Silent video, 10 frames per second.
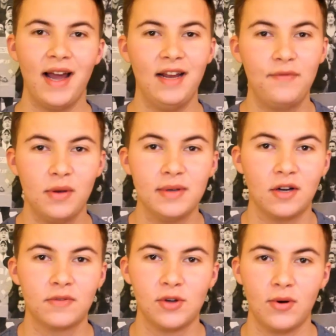Hey there viewers
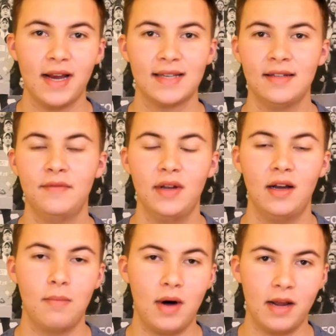of
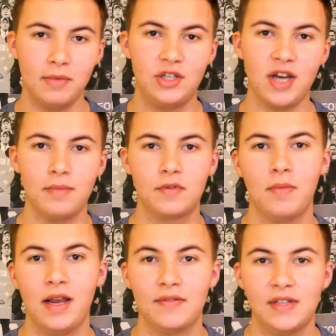TalkAstonVilla, my name is James from
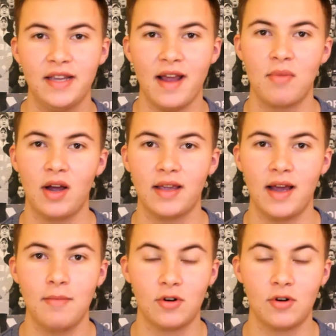AFCGameByGame,